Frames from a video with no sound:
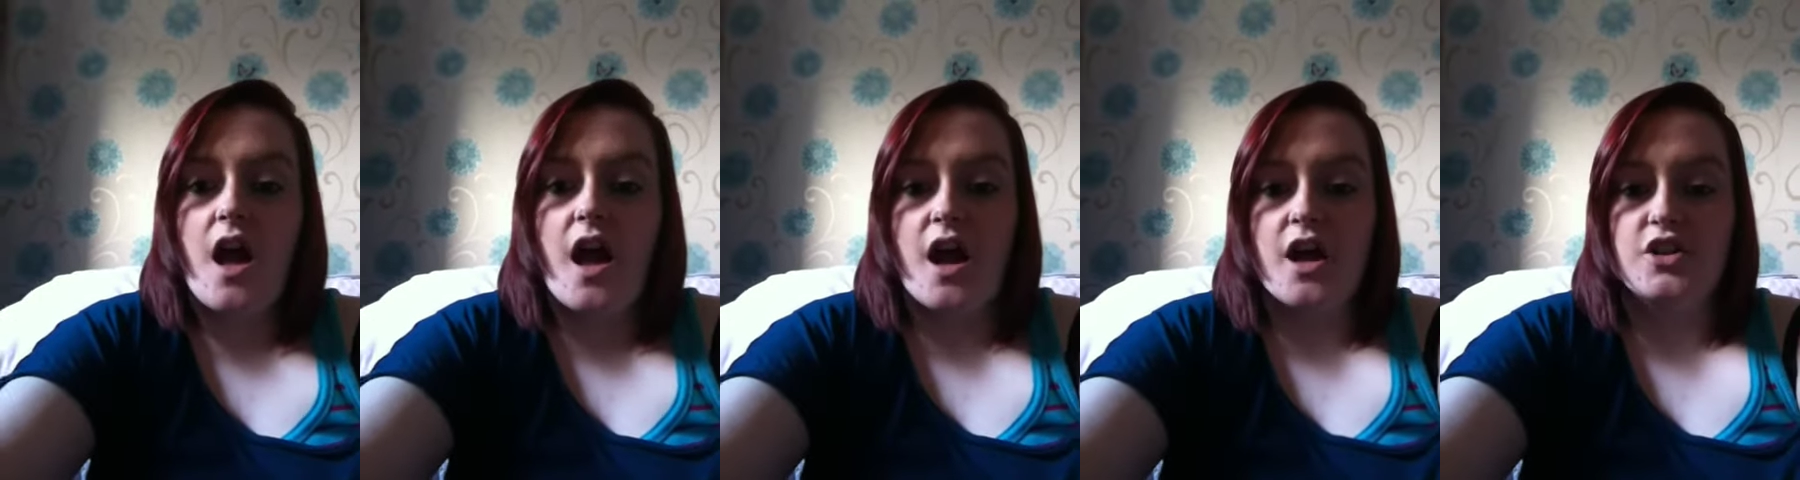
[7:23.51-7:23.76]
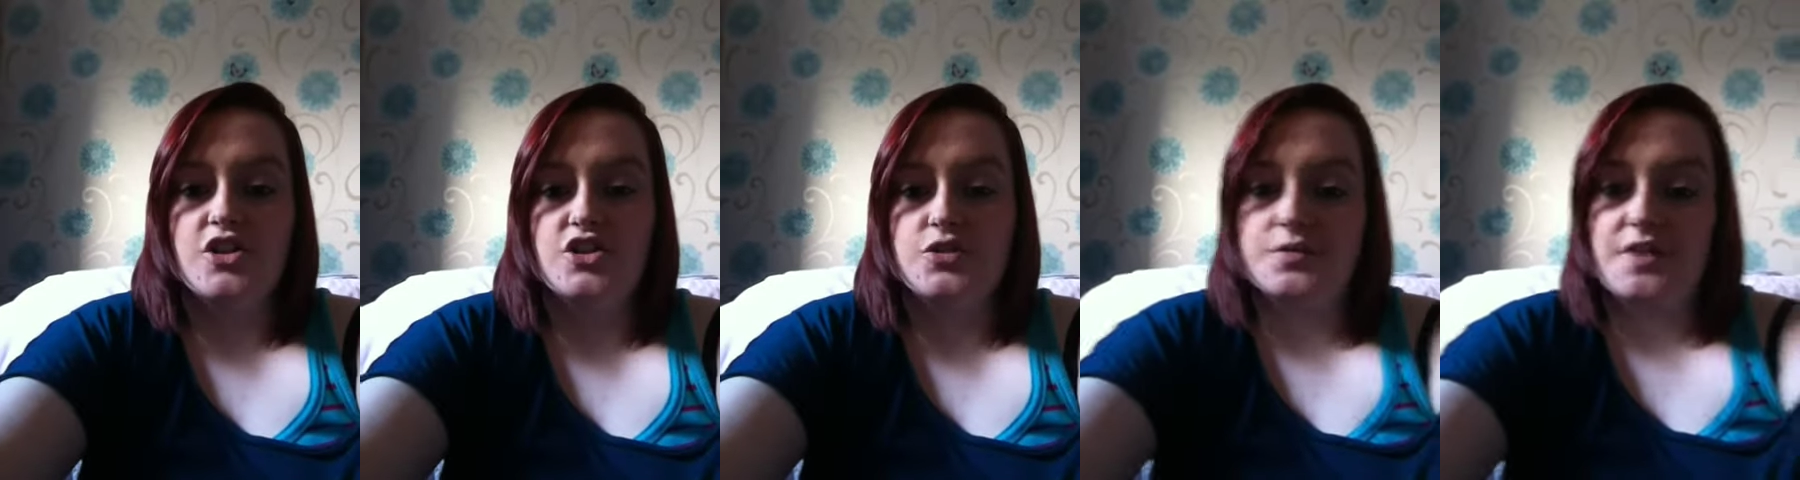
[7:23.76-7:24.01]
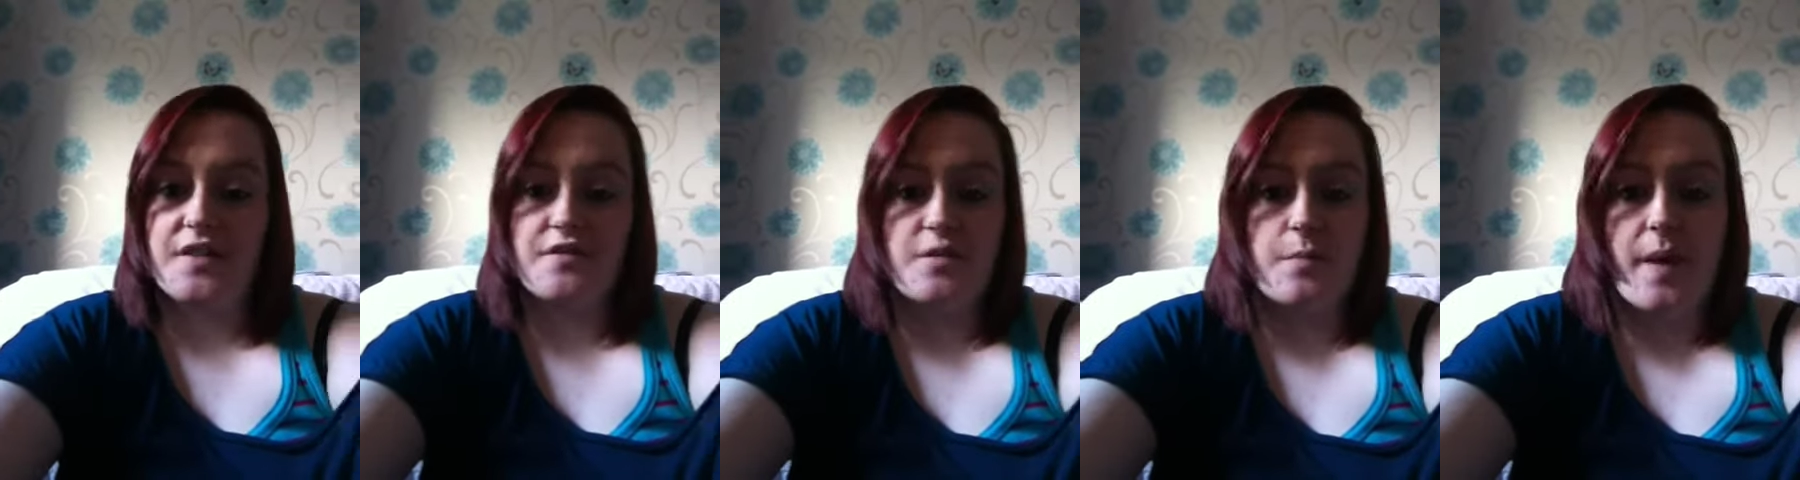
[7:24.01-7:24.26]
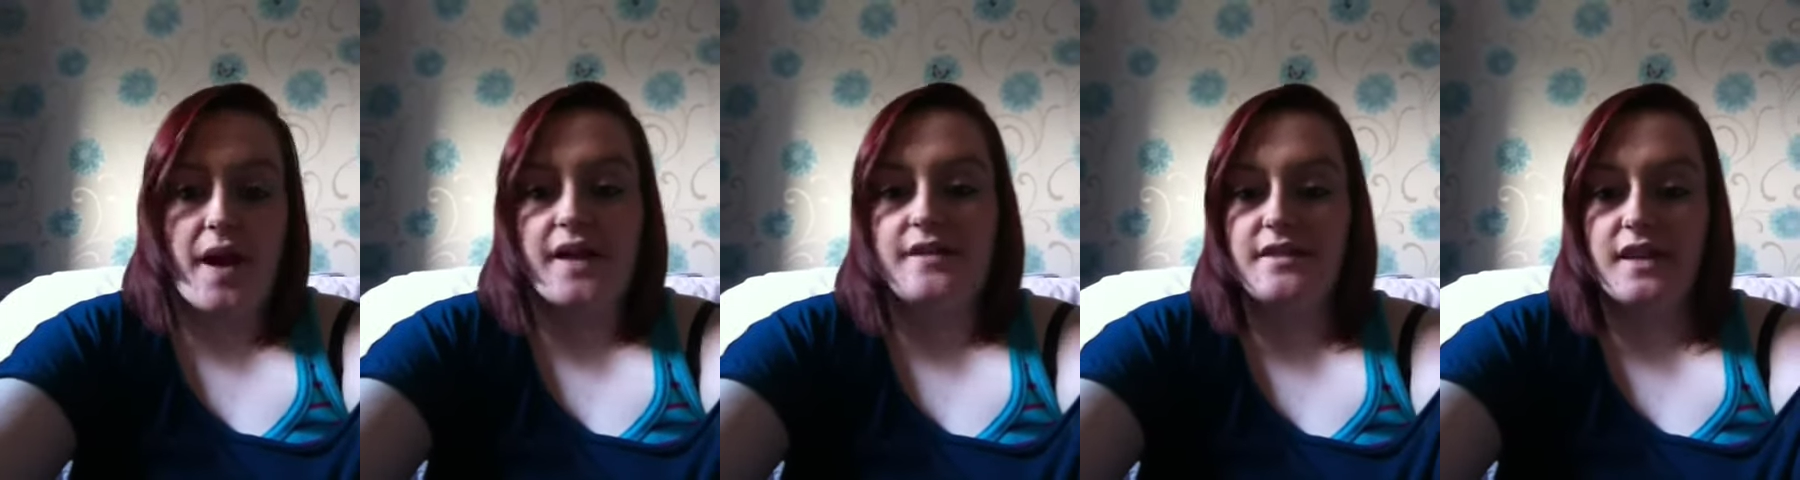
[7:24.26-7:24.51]
and she was having
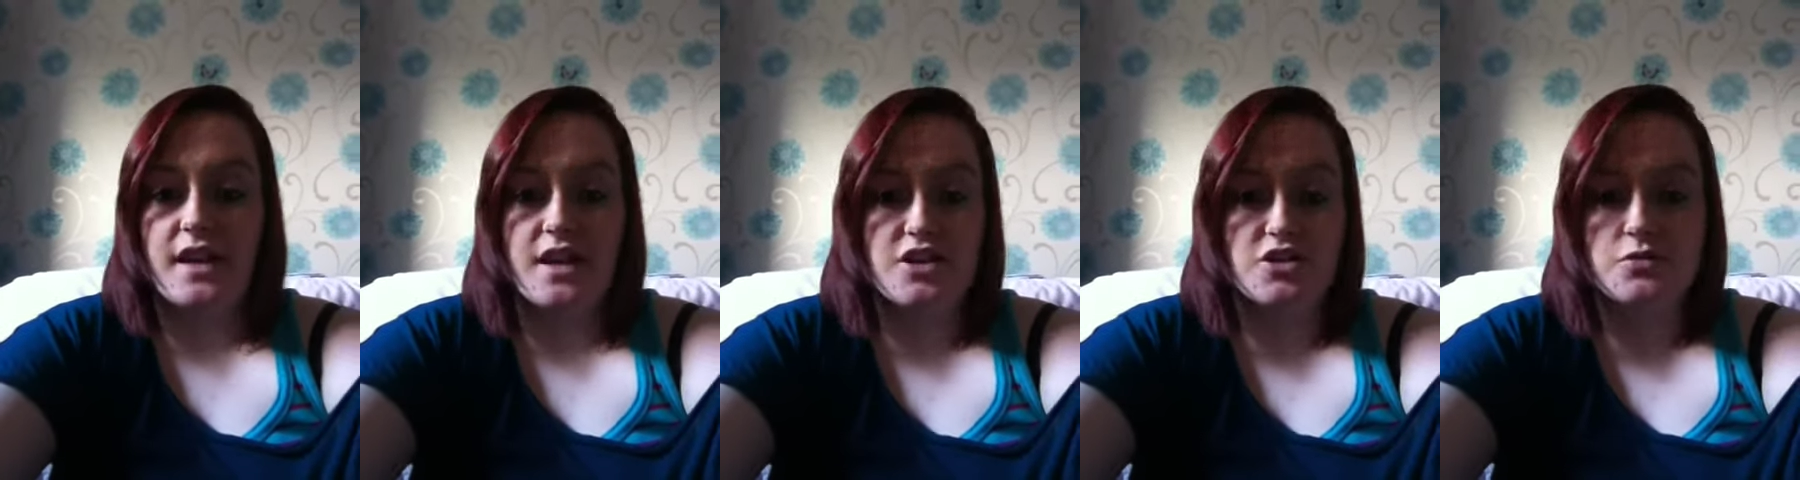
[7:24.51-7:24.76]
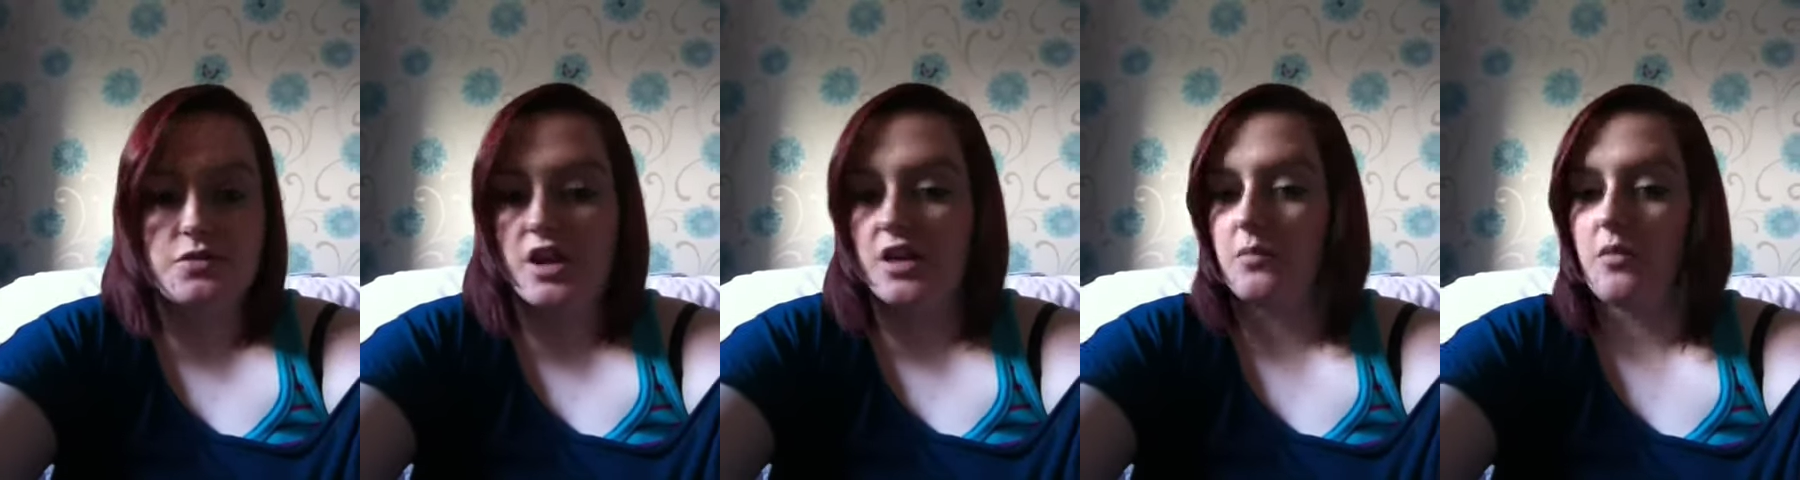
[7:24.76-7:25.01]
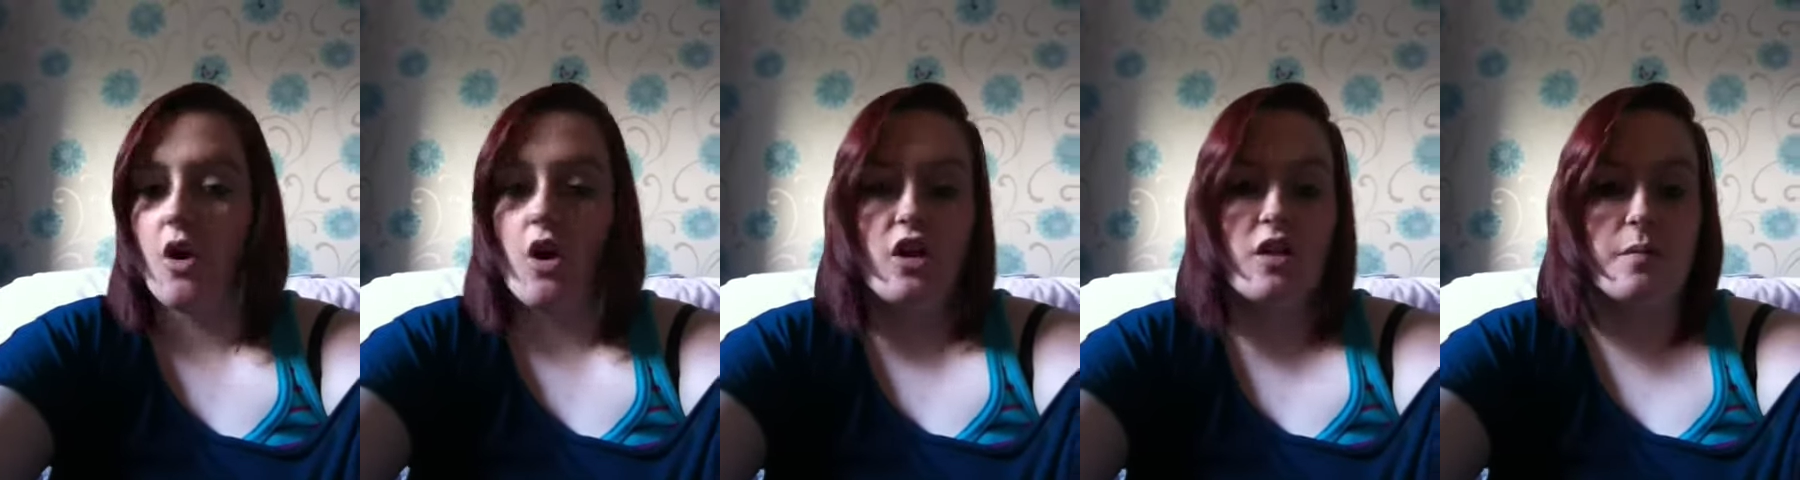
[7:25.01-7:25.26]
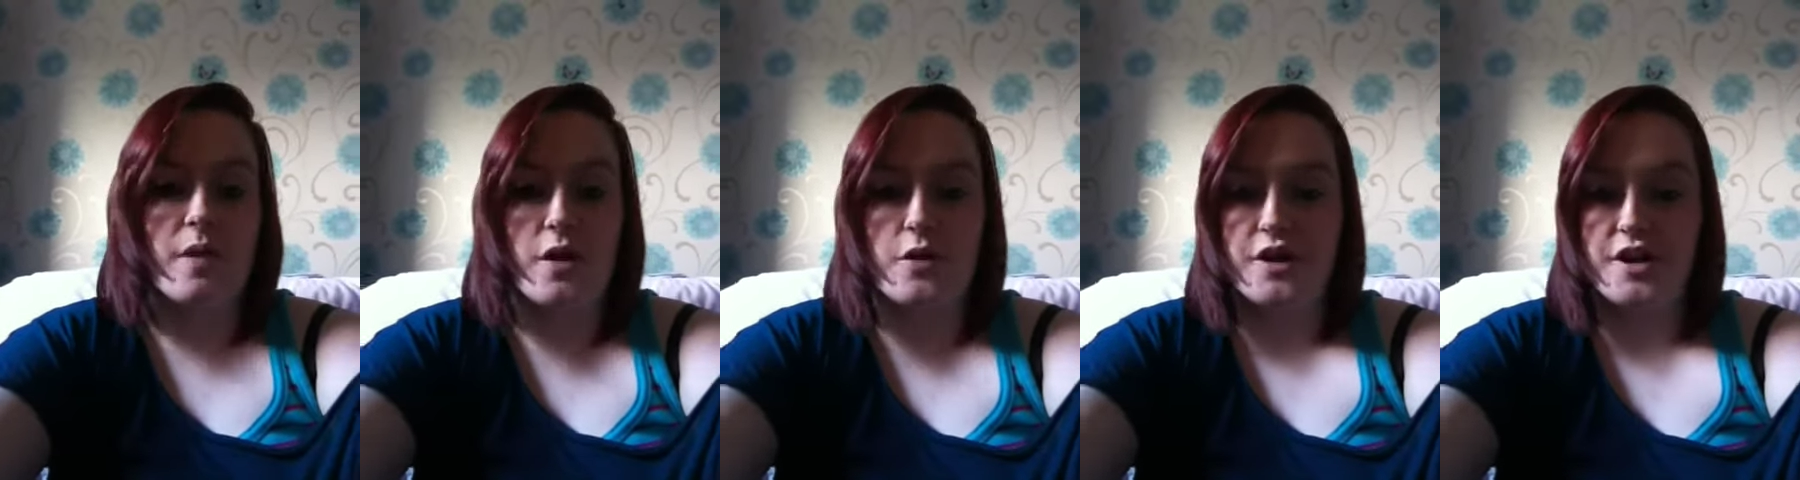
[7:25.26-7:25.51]
a bad day and she told me
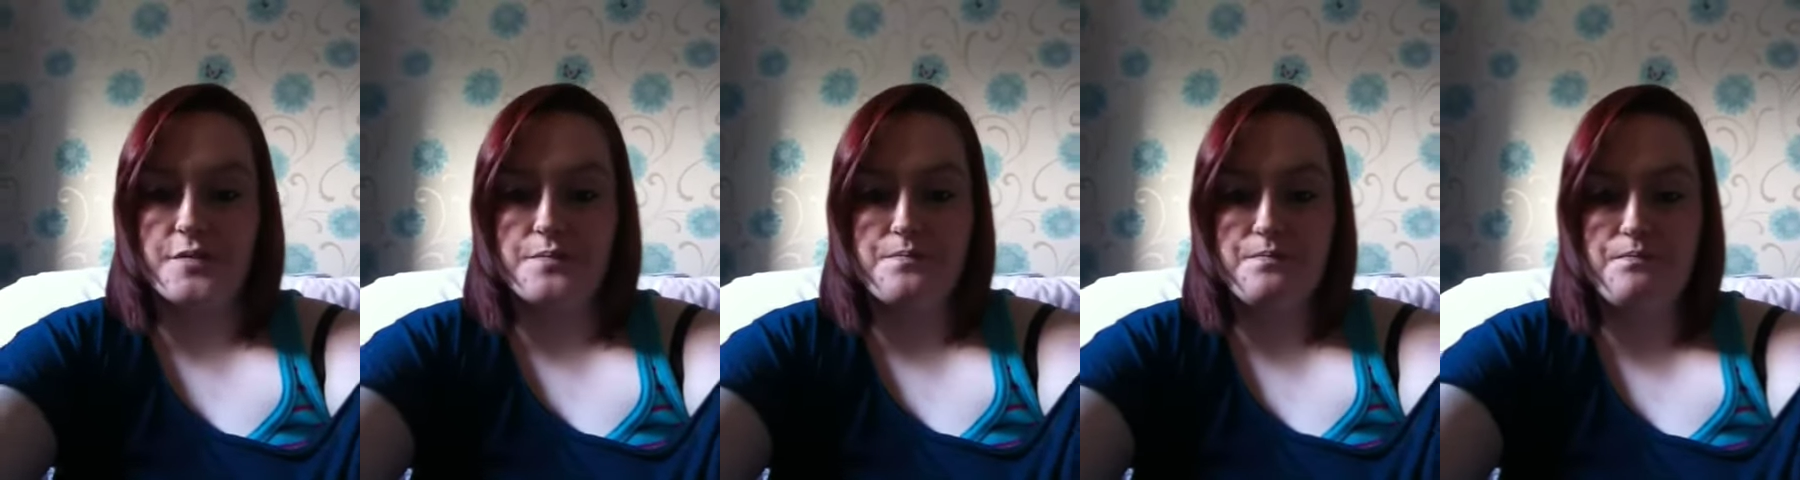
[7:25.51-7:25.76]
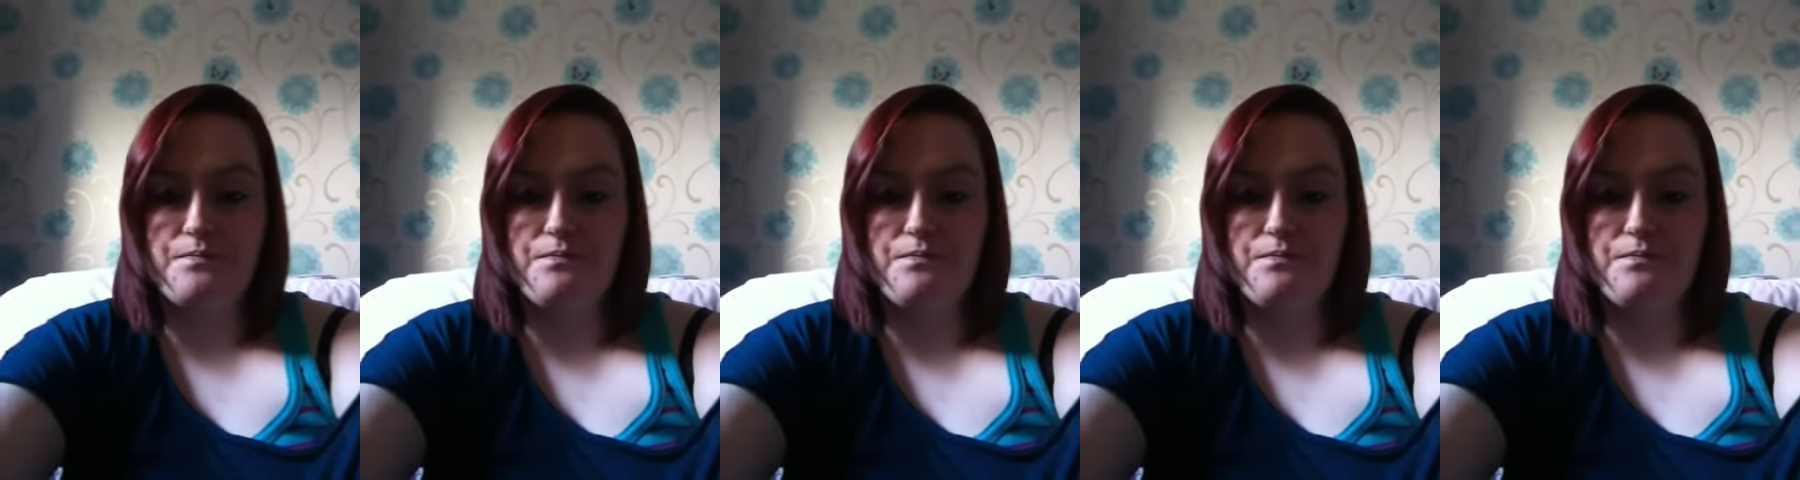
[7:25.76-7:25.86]
all about it